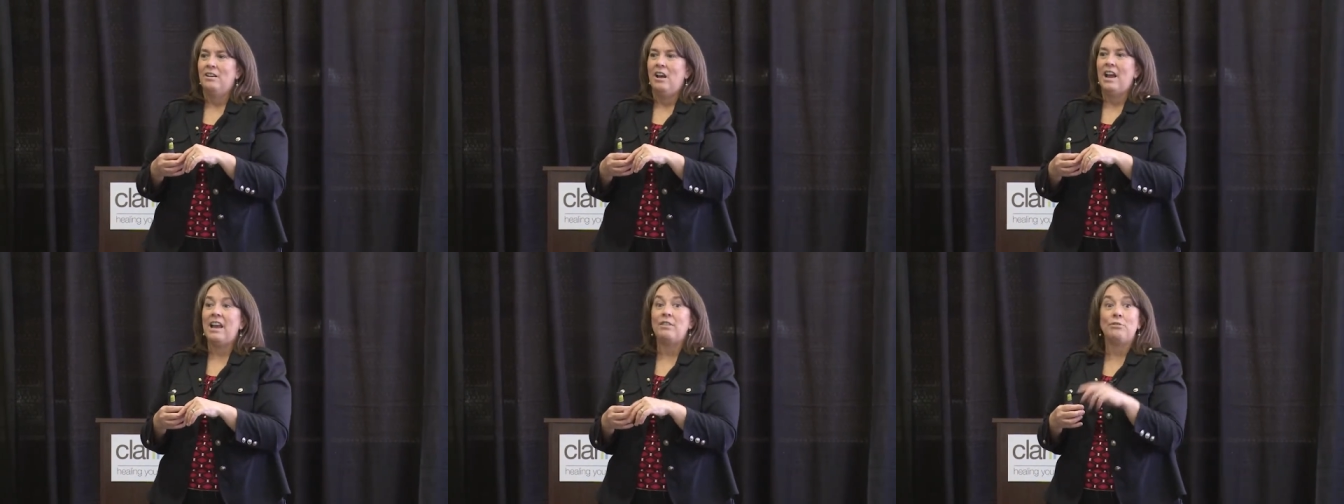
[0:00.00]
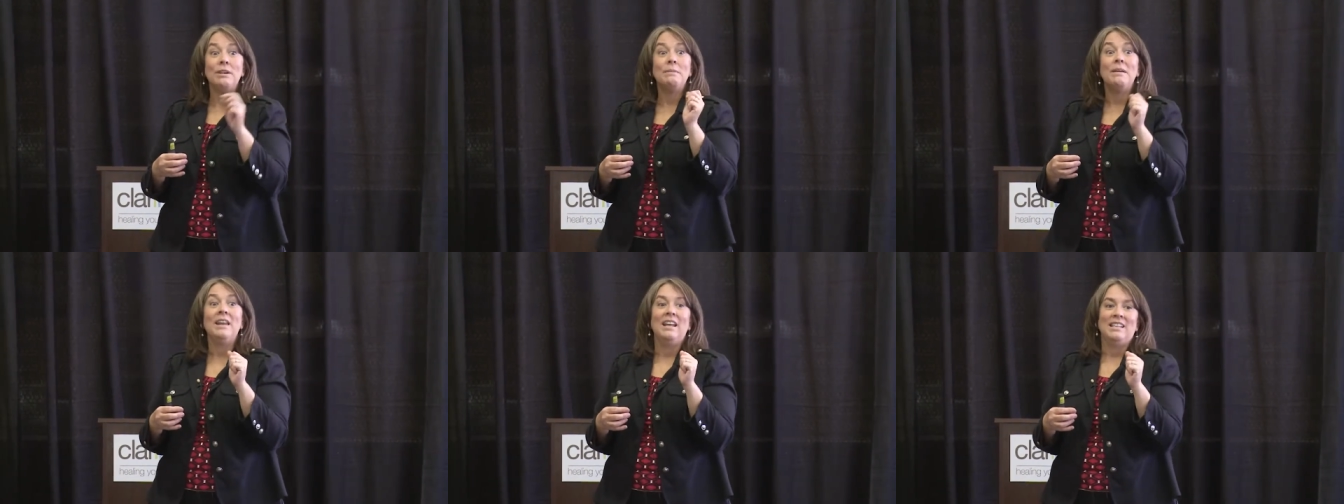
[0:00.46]
I got three
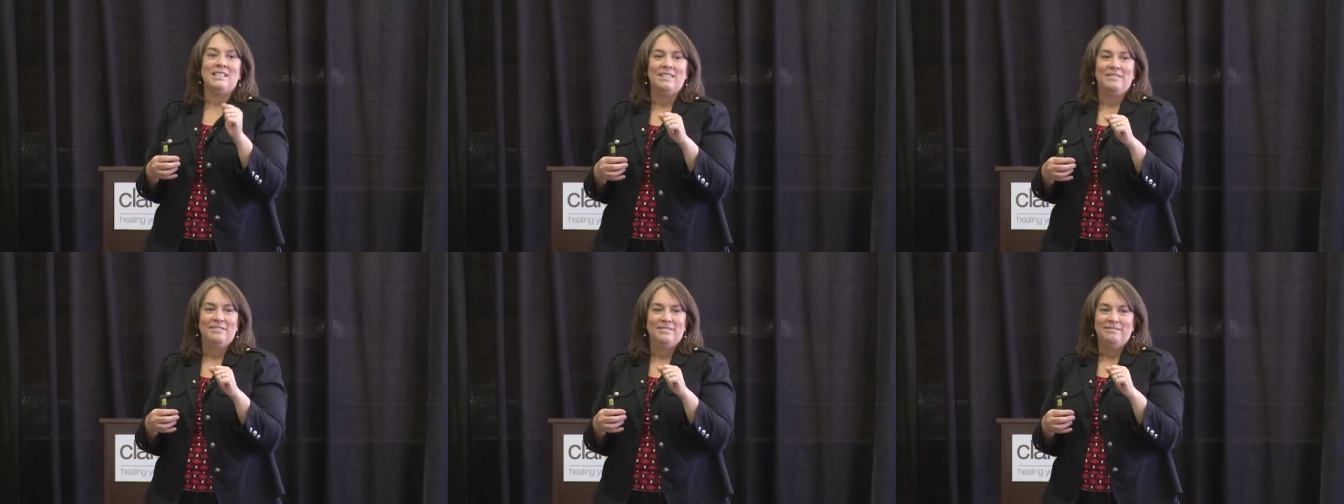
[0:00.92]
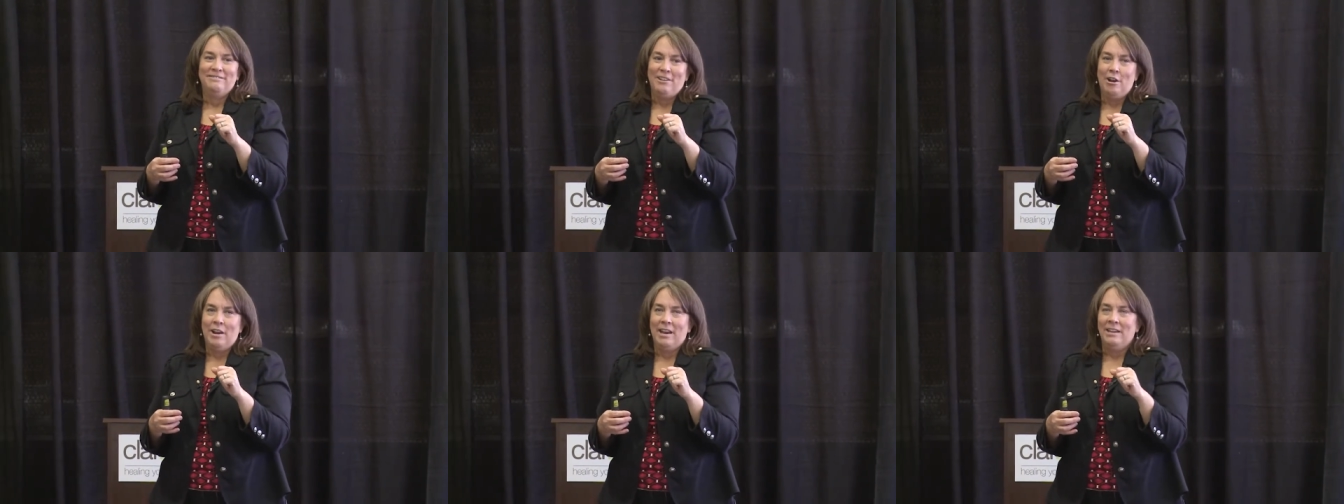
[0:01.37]
minutes,
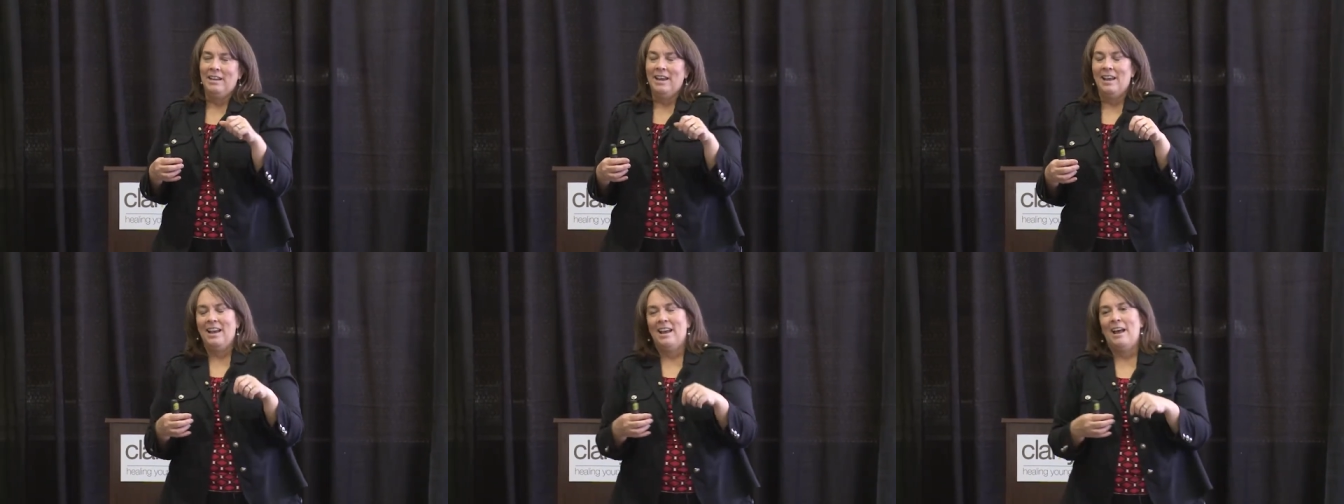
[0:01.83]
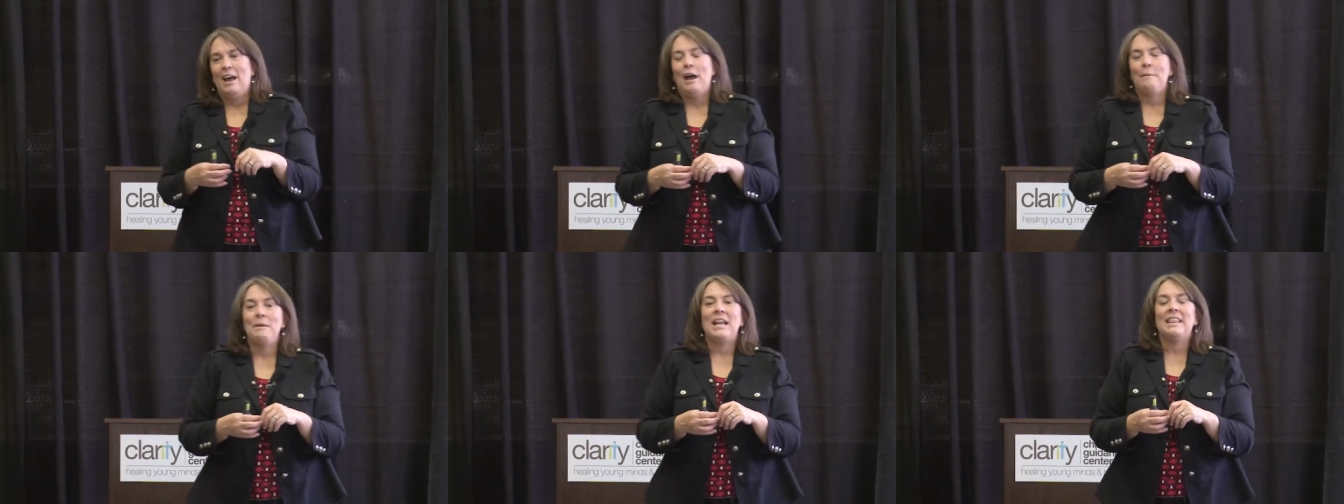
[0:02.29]
okay.
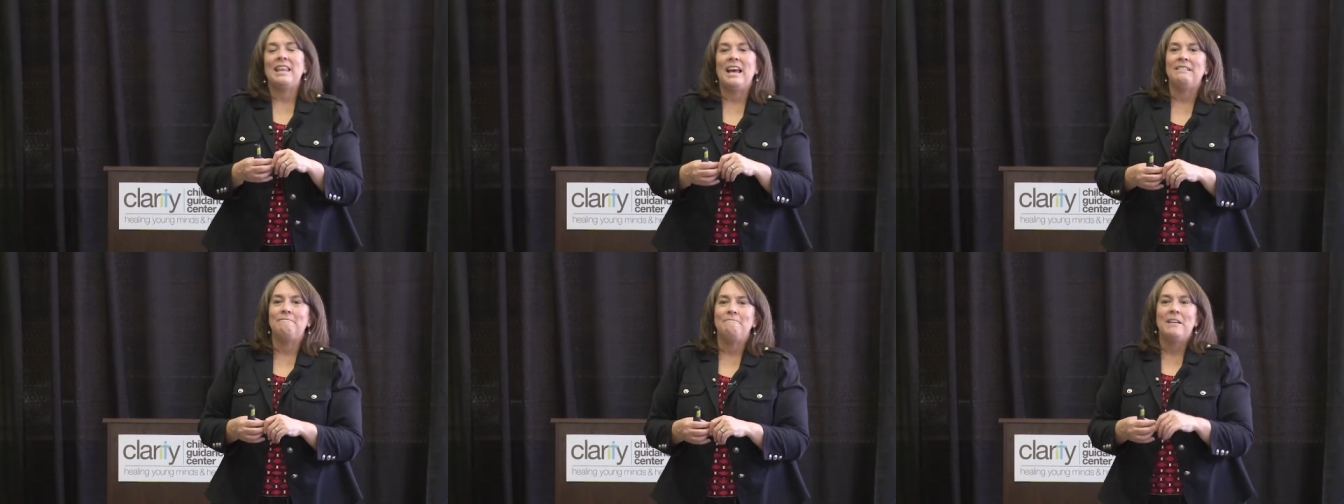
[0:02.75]
I mean, I, I